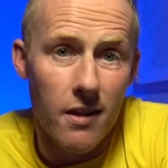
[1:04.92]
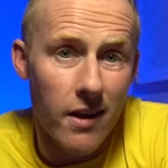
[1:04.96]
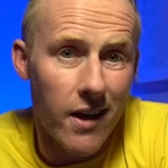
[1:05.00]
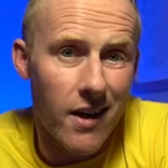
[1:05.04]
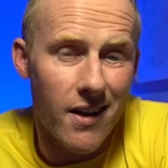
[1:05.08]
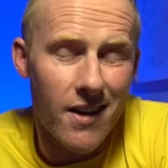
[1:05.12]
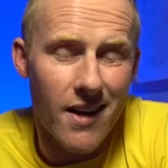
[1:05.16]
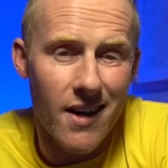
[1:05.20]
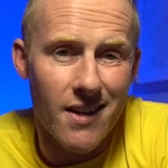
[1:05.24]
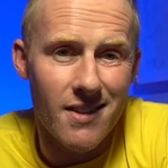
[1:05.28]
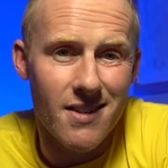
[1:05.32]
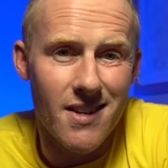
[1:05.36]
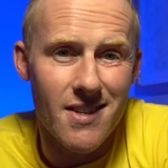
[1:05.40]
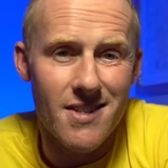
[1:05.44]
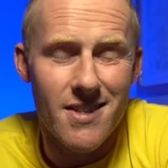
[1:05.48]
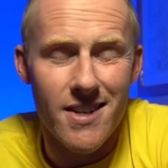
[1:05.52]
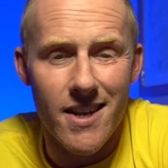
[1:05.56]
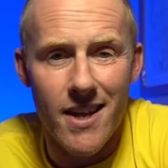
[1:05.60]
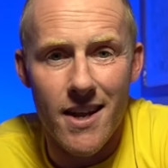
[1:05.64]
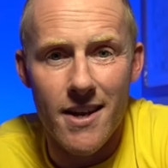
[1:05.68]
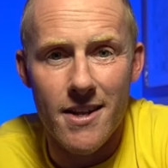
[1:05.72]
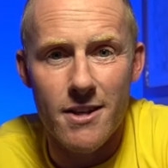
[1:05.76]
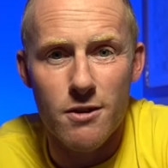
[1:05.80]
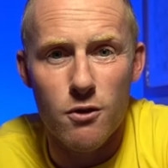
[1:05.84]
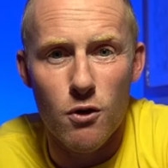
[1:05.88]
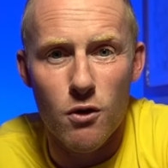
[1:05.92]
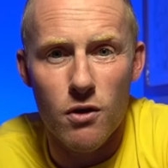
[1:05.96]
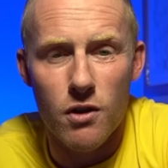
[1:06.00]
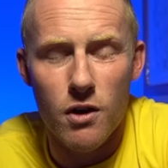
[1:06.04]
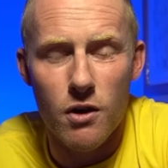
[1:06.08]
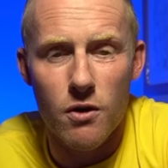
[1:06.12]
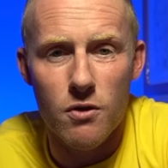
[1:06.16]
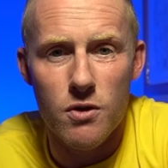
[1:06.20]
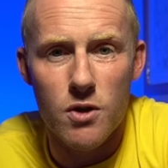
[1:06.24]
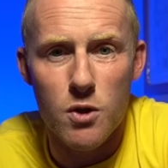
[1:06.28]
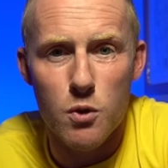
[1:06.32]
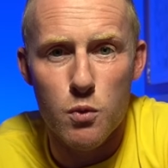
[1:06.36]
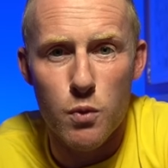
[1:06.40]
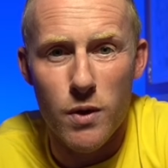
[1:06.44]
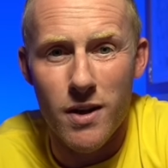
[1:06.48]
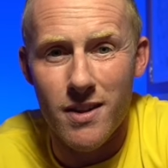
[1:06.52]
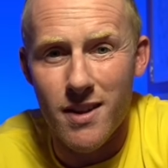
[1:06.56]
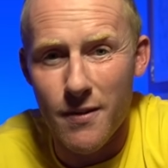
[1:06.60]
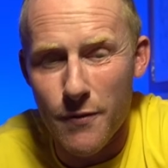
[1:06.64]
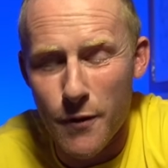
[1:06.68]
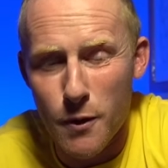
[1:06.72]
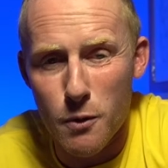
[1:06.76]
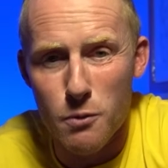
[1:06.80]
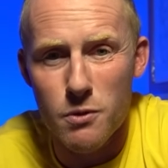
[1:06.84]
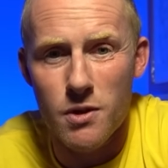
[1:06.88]
late 90s and early 2000s were a
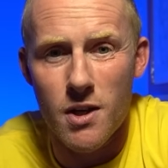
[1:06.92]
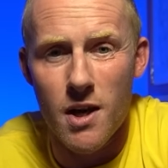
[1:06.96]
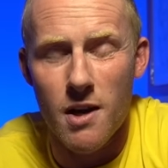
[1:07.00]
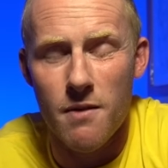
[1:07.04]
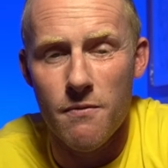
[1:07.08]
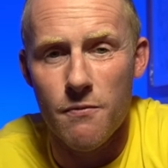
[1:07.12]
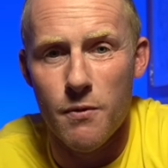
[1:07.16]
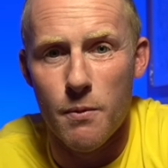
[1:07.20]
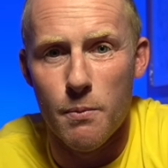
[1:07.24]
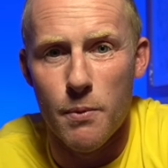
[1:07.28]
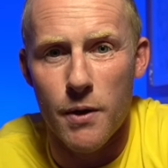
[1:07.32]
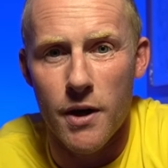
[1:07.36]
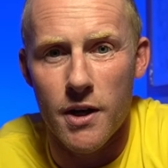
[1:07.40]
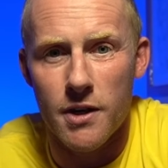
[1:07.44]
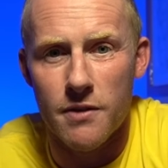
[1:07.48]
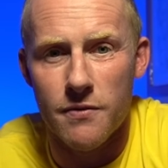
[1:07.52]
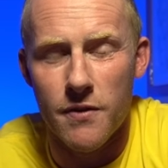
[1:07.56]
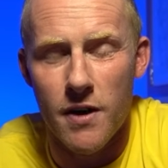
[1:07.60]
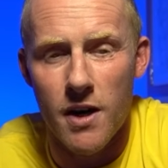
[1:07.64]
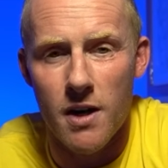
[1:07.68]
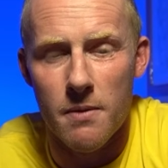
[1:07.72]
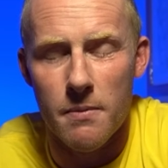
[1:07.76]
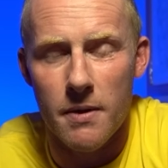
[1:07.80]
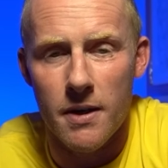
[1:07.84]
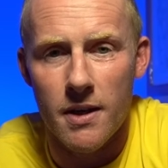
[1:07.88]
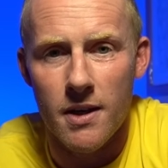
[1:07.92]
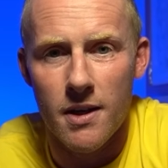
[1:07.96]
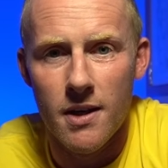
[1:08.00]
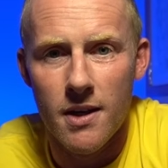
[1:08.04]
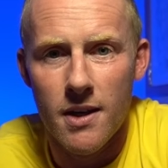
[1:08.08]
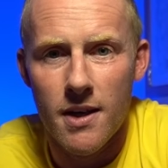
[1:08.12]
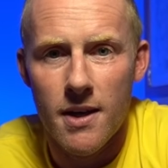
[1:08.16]
difficult time for British farming.